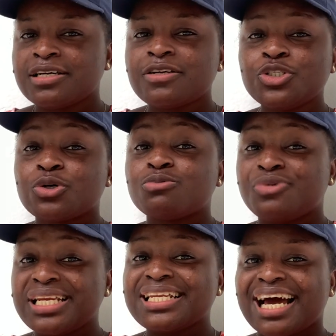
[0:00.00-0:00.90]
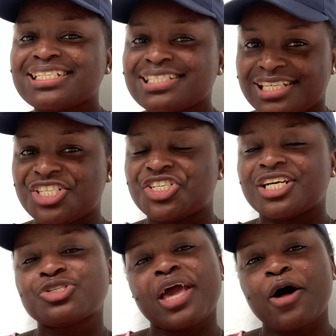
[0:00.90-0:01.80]
You know, really nice t-shirt
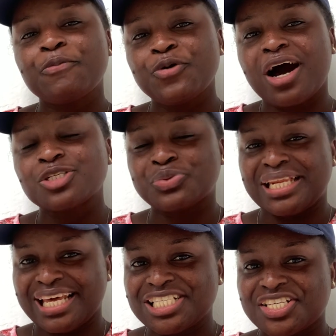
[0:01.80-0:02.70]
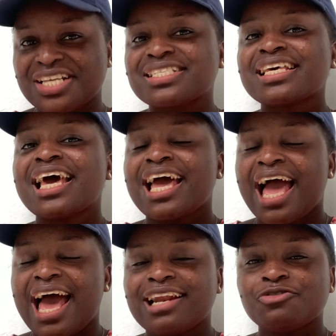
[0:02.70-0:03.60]
to help you out with lectures
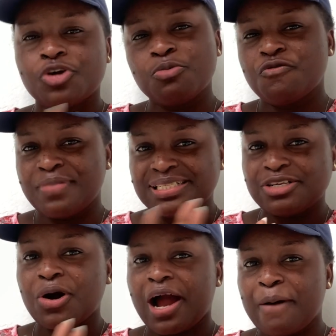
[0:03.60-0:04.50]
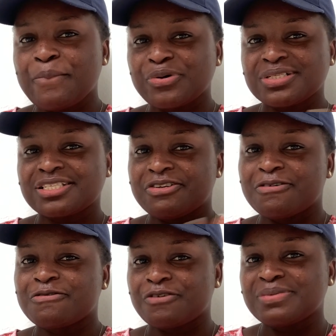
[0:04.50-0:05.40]
and your movement on campus, you know,
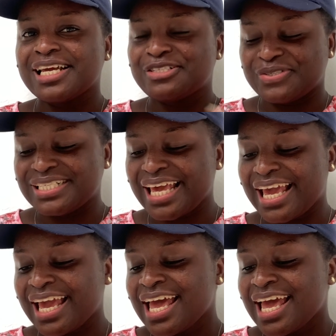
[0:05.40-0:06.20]
from day to day.